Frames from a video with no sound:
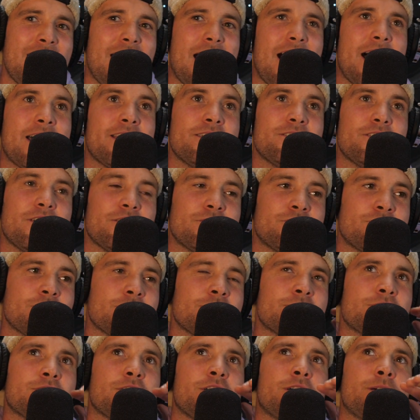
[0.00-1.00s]
And
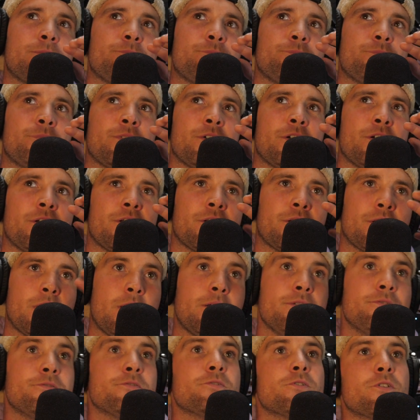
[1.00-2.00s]
just
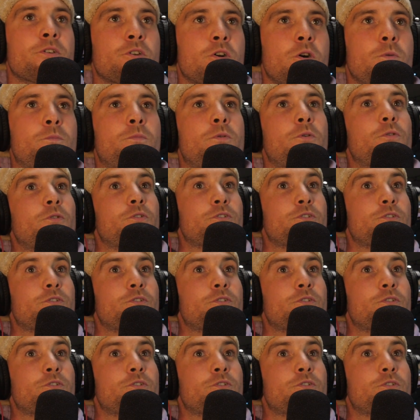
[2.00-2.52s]
going through a couple,